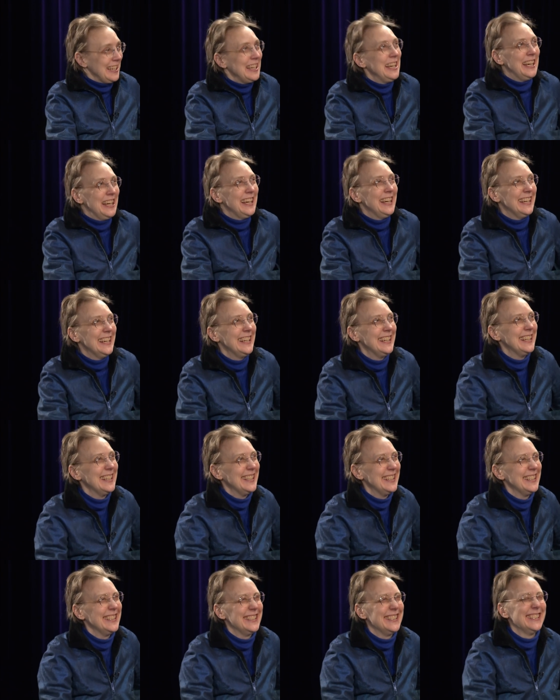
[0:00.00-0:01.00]

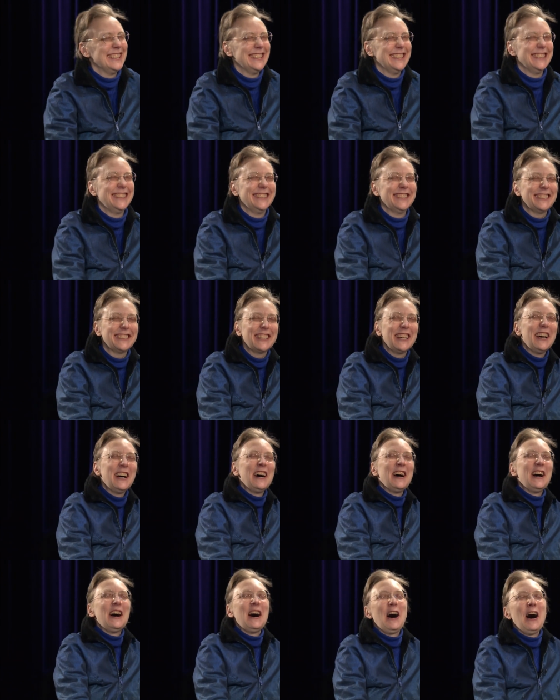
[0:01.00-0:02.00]
is.
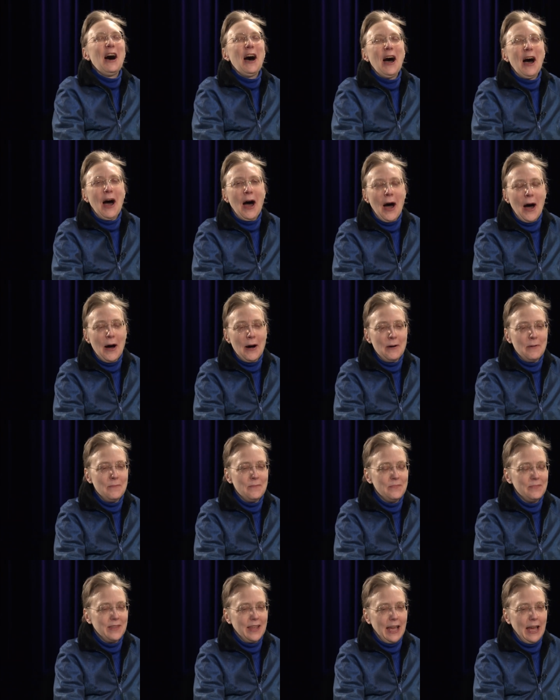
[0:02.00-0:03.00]
Yeah.
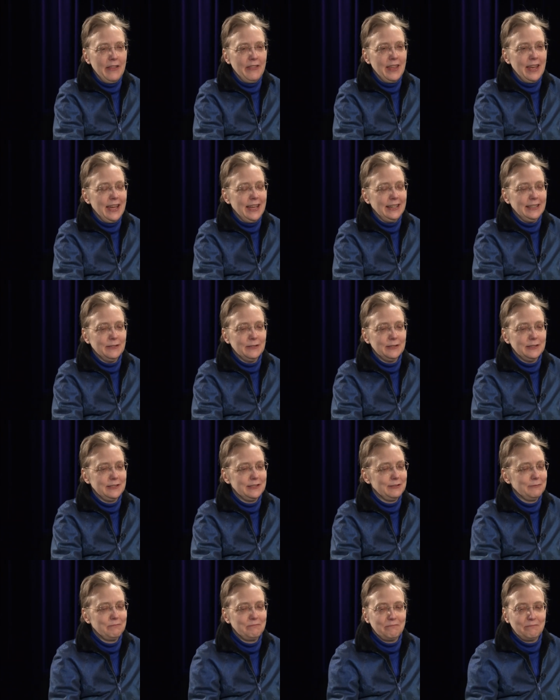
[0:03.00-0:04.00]
um, and then it
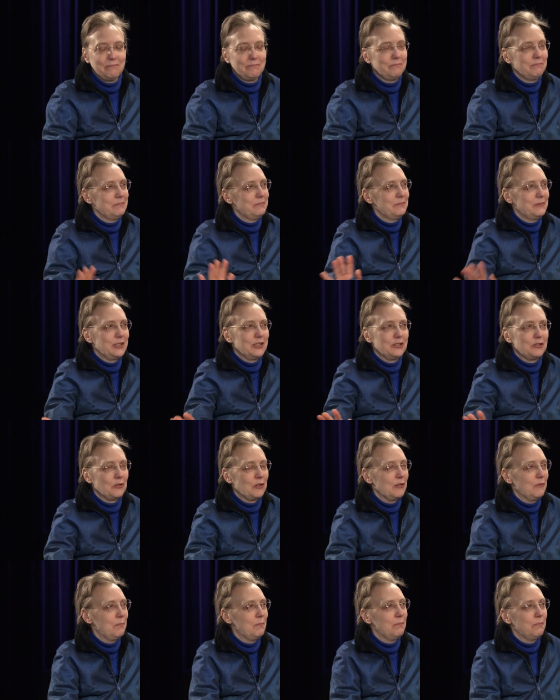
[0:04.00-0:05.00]
was just
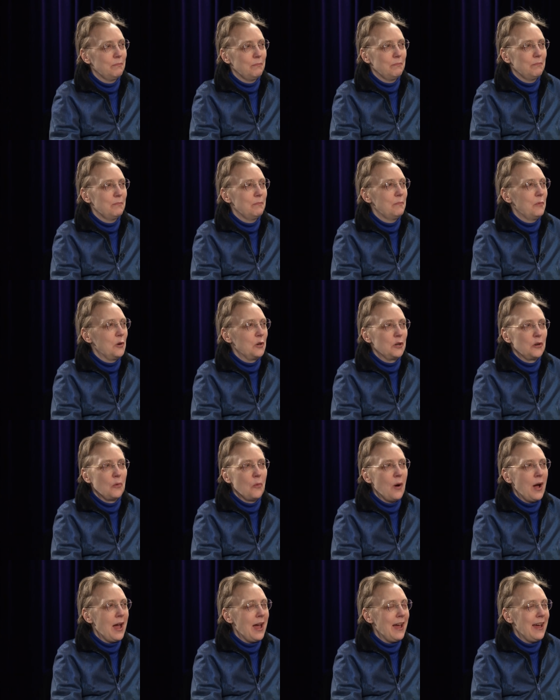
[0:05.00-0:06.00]
sort of put it
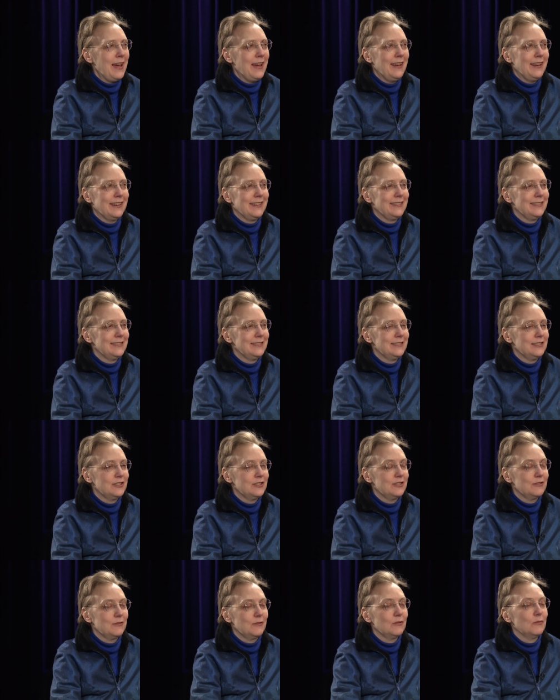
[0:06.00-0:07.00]
away and
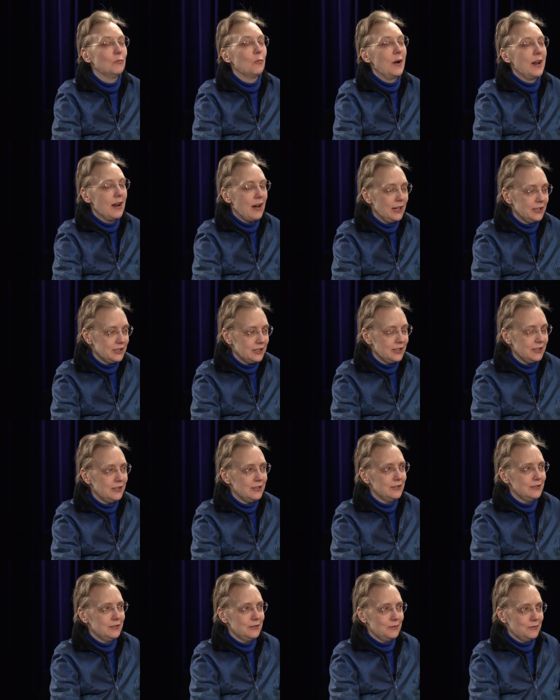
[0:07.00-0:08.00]
went on
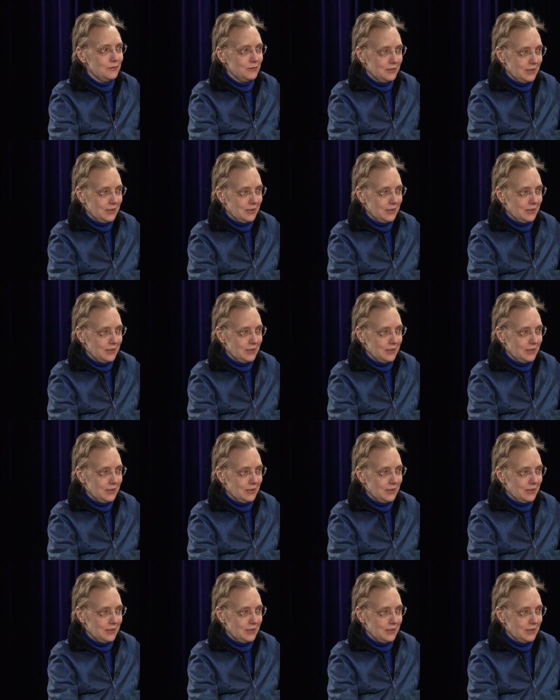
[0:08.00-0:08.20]
to